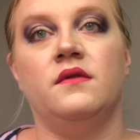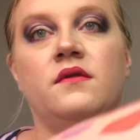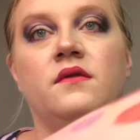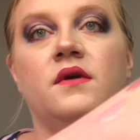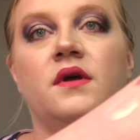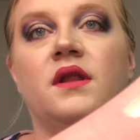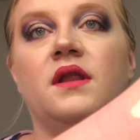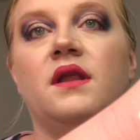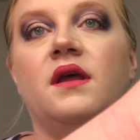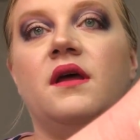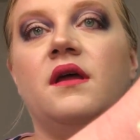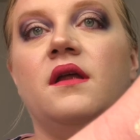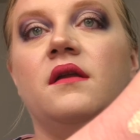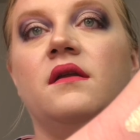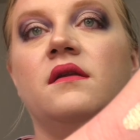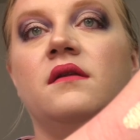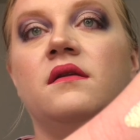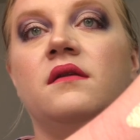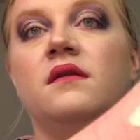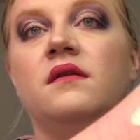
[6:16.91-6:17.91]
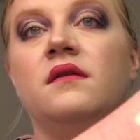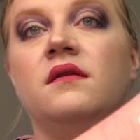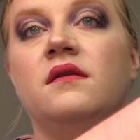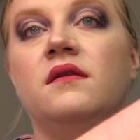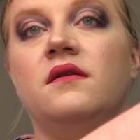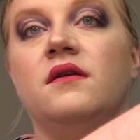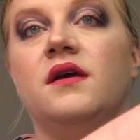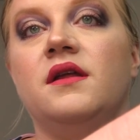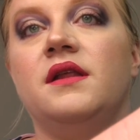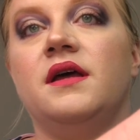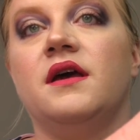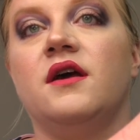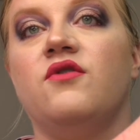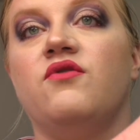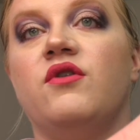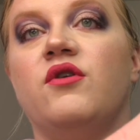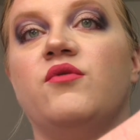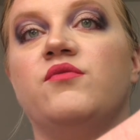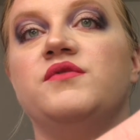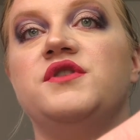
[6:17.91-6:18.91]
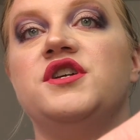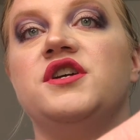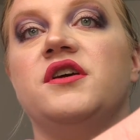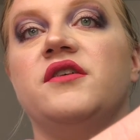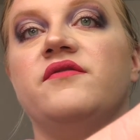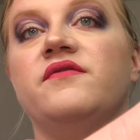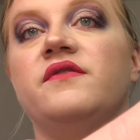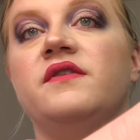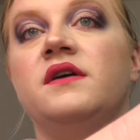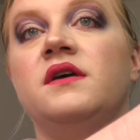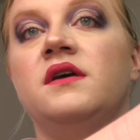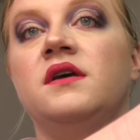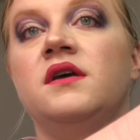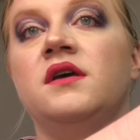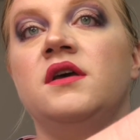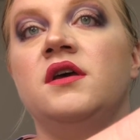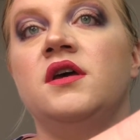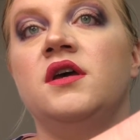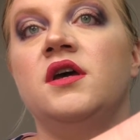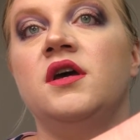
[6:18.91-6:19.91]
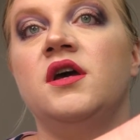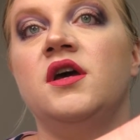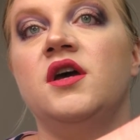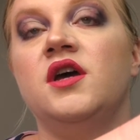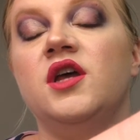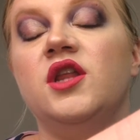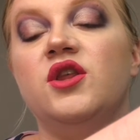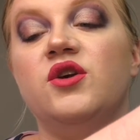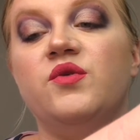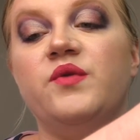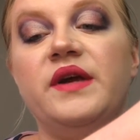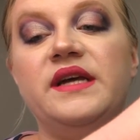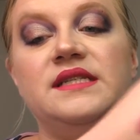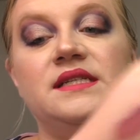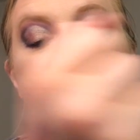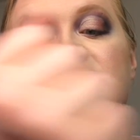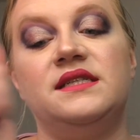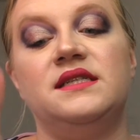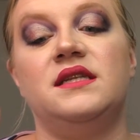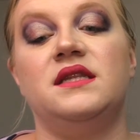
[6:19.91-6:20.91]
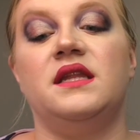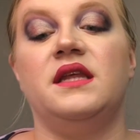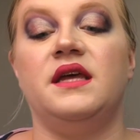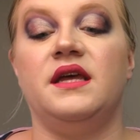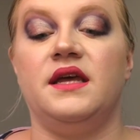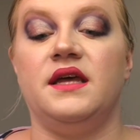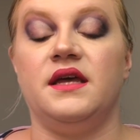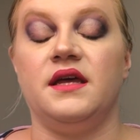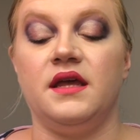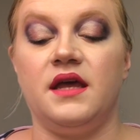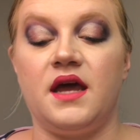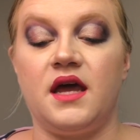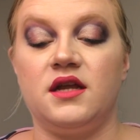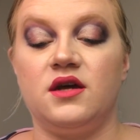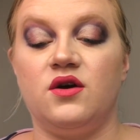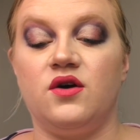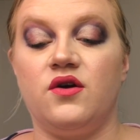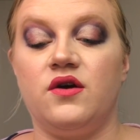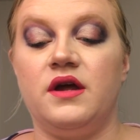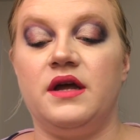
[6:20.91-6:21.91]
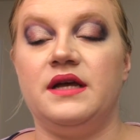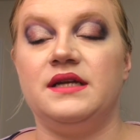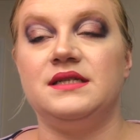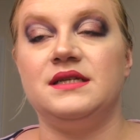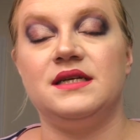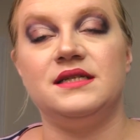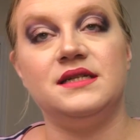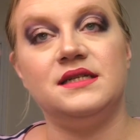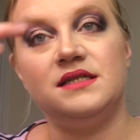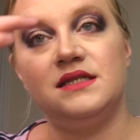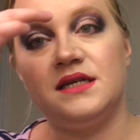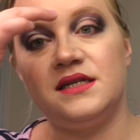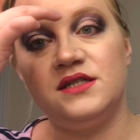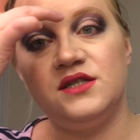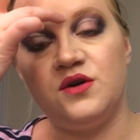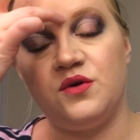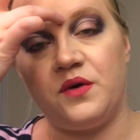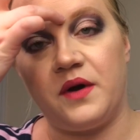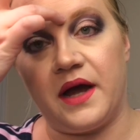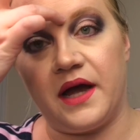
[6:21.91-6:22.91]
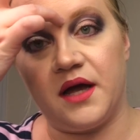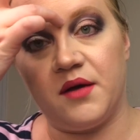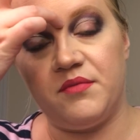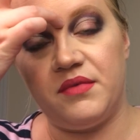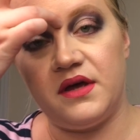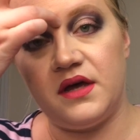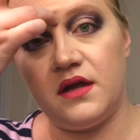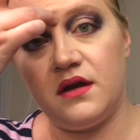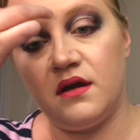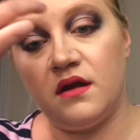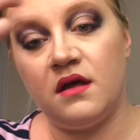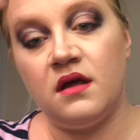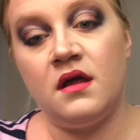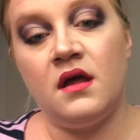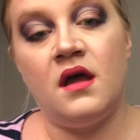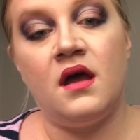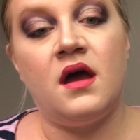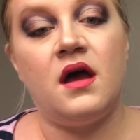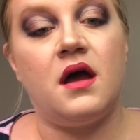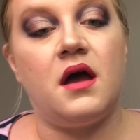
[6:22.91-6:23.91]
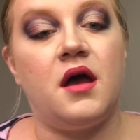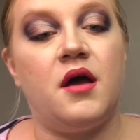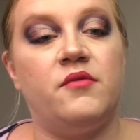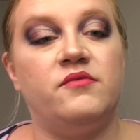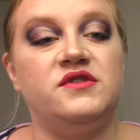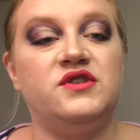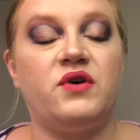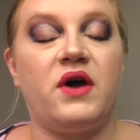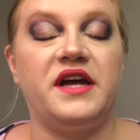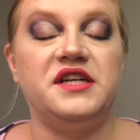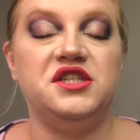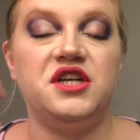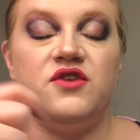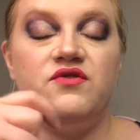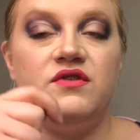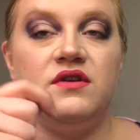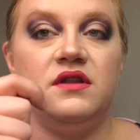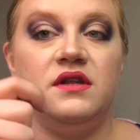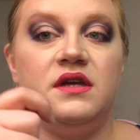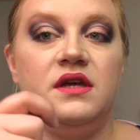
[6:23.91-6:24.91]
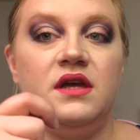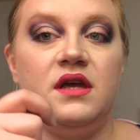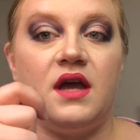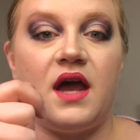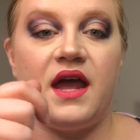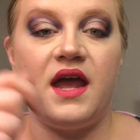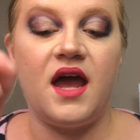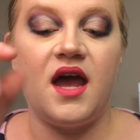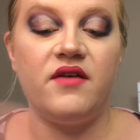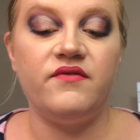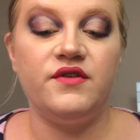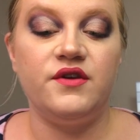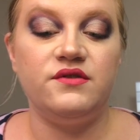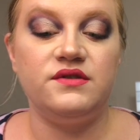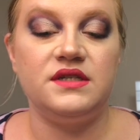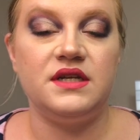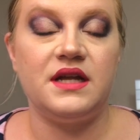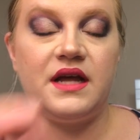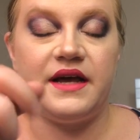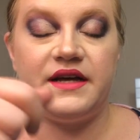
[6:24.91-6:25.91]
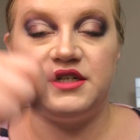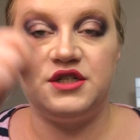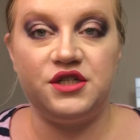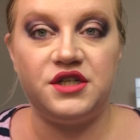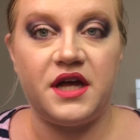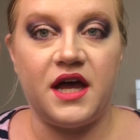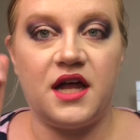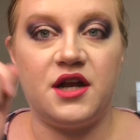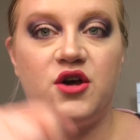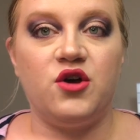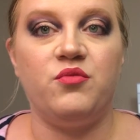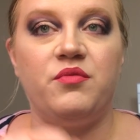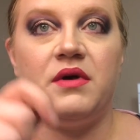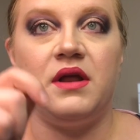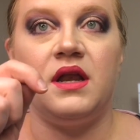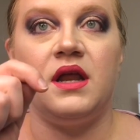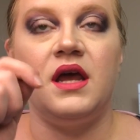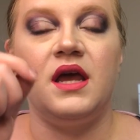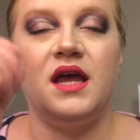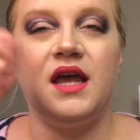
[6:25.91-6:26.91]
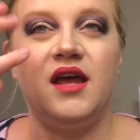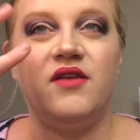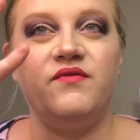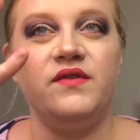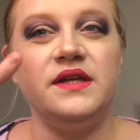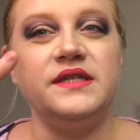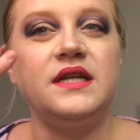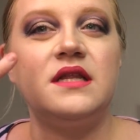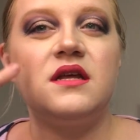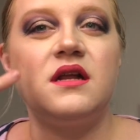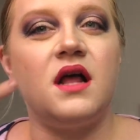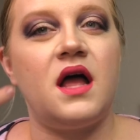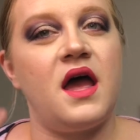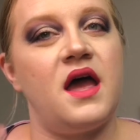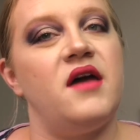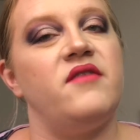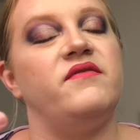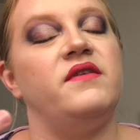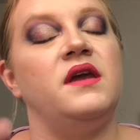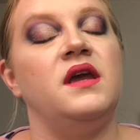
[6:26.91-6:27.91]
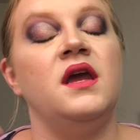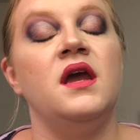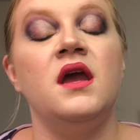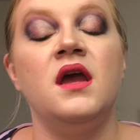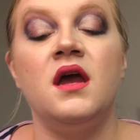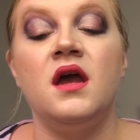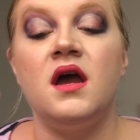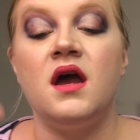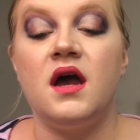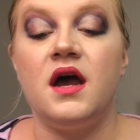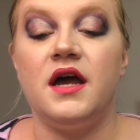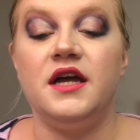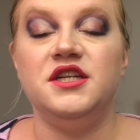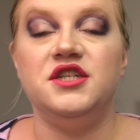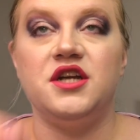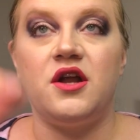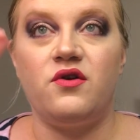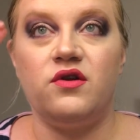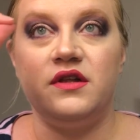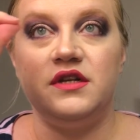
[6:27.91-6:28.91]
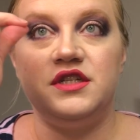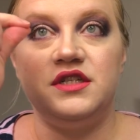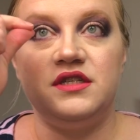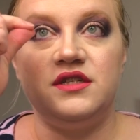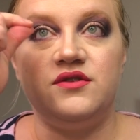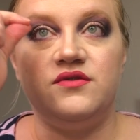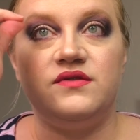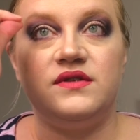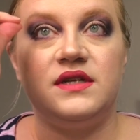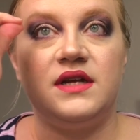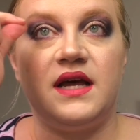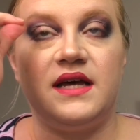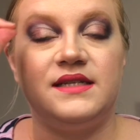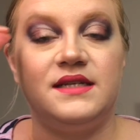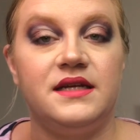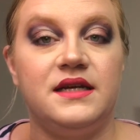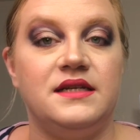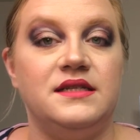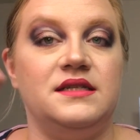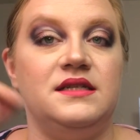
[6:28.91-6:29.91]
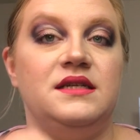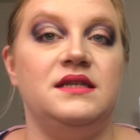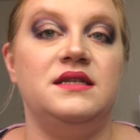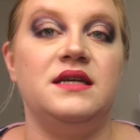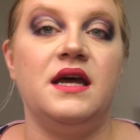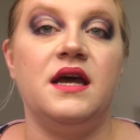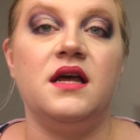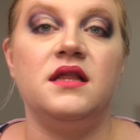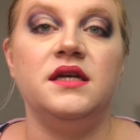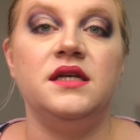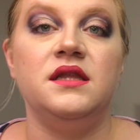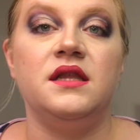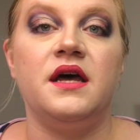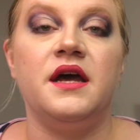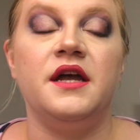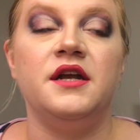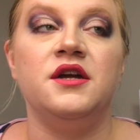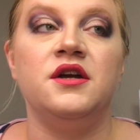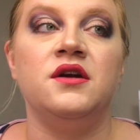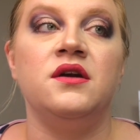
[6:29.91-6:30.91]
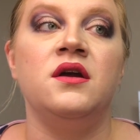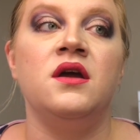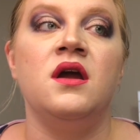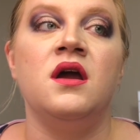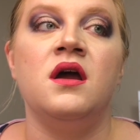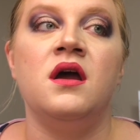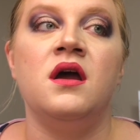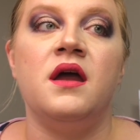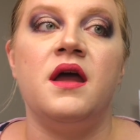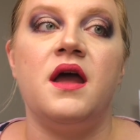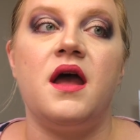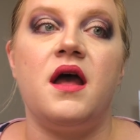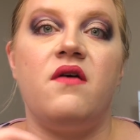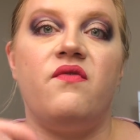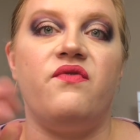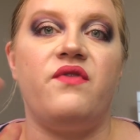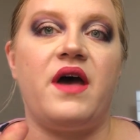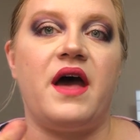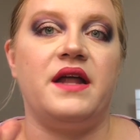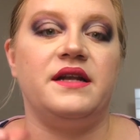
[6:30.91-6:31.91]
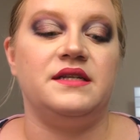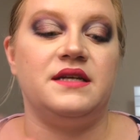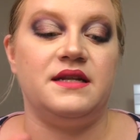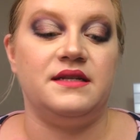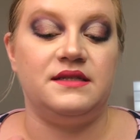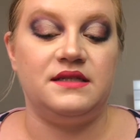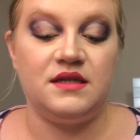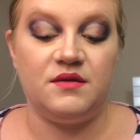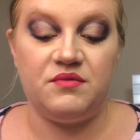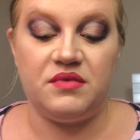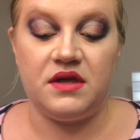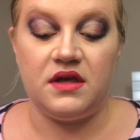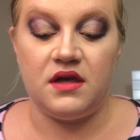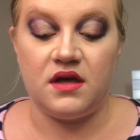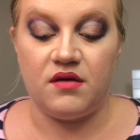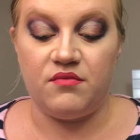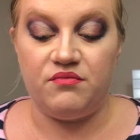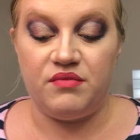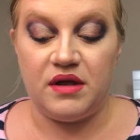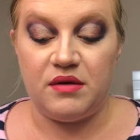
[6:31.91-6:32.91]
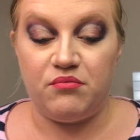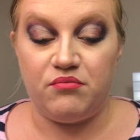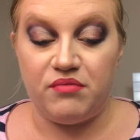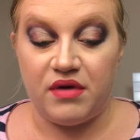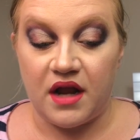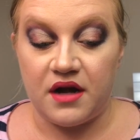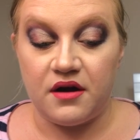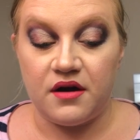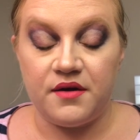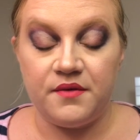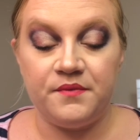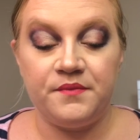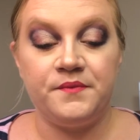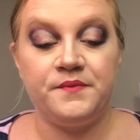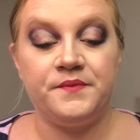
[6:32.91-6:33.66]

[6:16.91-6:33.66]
Look at that. Look at that chrome shift. The reason it's in the category is because it does crack a bit. So I have used it as shadow, but it feels a little heavy. I generally just use it as like a detailing liner, and that tends to be a bit better.